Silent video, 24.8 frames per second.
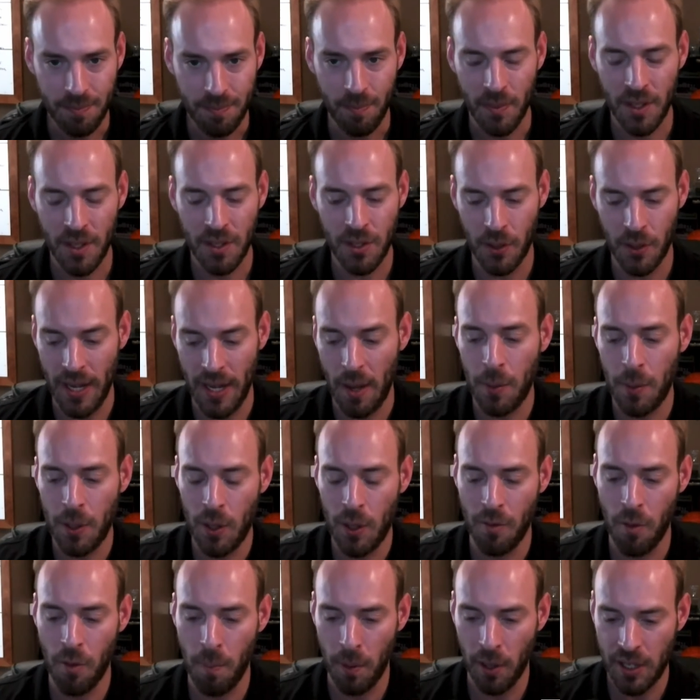So yeah, we do
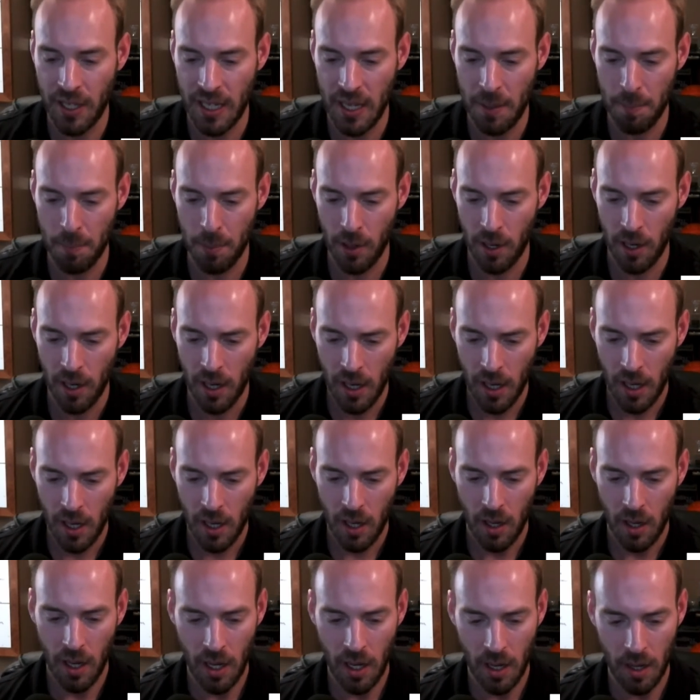have a bookkeeper.
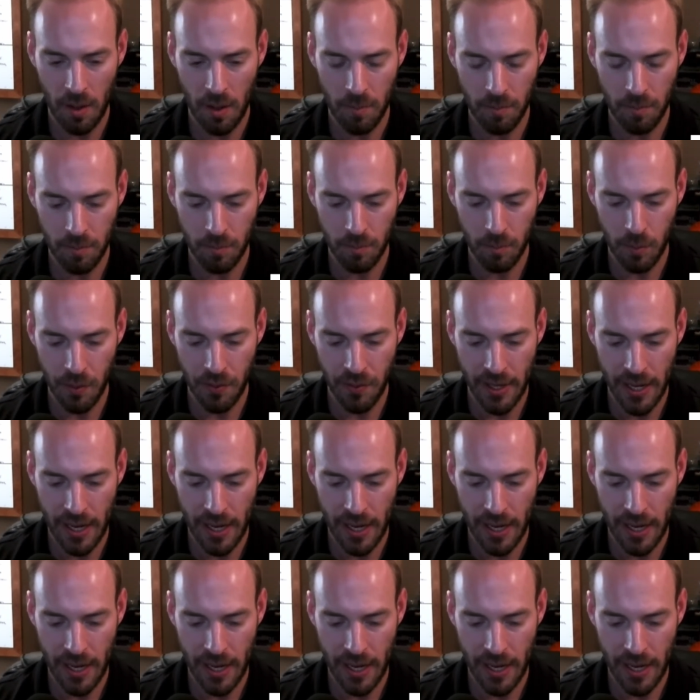We've